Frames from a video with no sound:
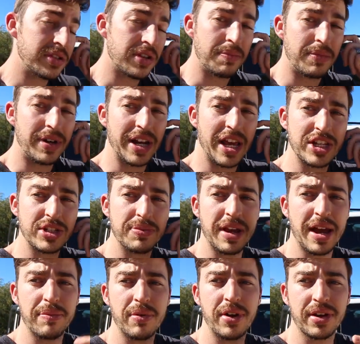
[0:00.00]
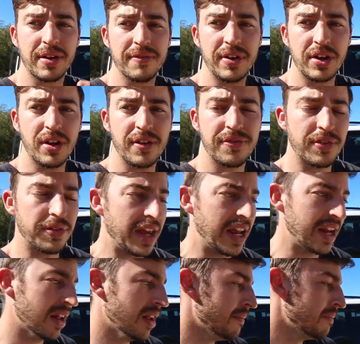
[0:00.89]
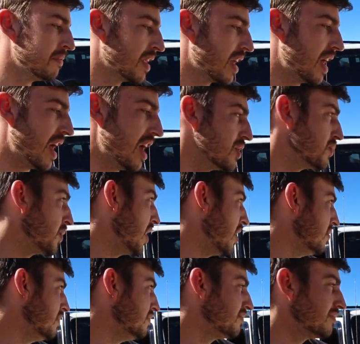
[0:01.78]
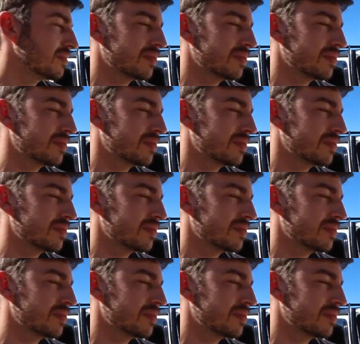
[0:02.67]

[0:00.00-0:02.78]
so I might actually be uploading a video for that as well.